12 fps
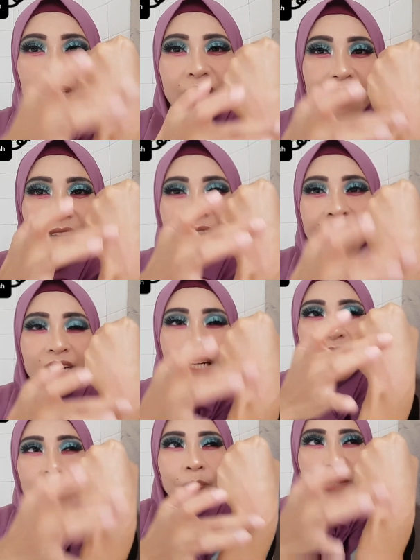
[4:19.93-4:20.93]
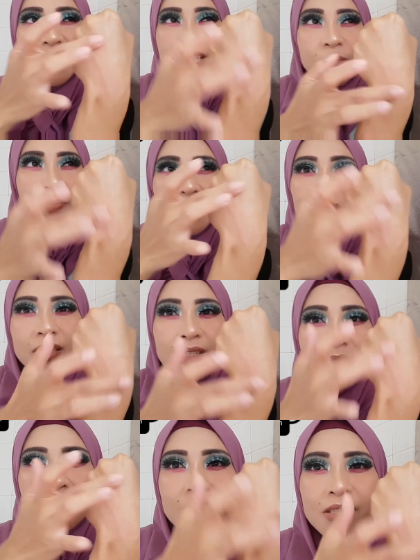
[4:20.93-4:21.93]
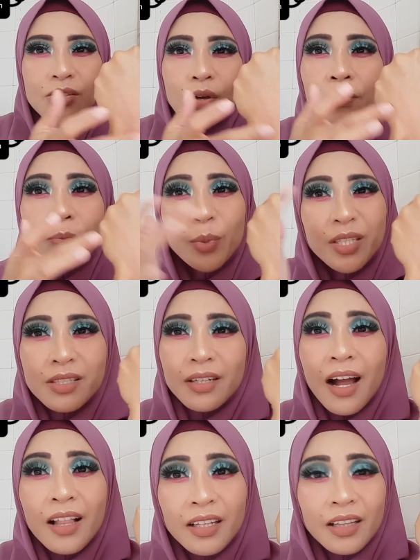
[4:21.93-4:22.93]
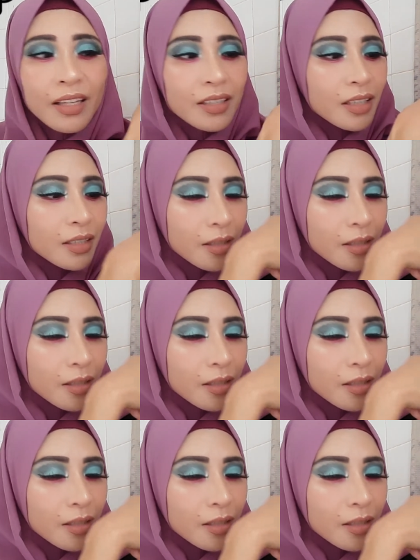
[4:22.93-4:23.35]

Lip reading: like a peach, soft peach color like that,